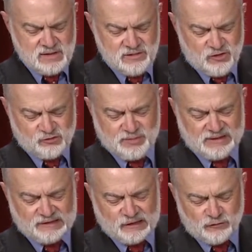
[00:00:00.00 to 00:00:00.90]
There's been
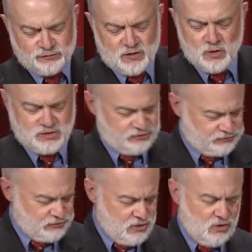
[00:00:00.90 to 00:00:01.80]
little
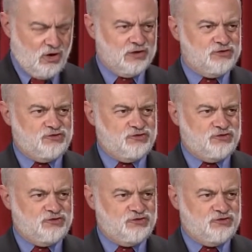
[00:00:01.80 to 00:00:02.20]
focus on